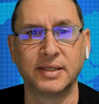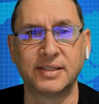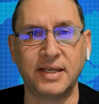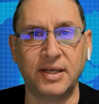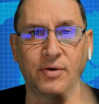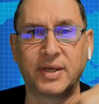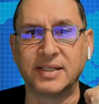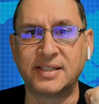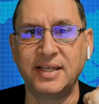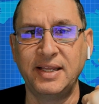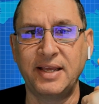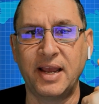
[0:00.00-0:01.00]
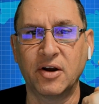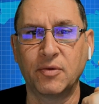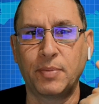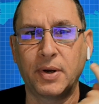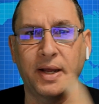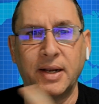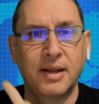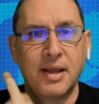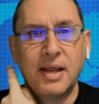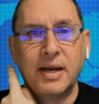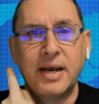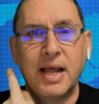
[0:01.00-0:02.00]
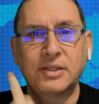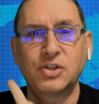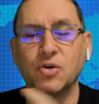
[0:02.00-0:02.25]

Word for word: See, you can see the AirPod, not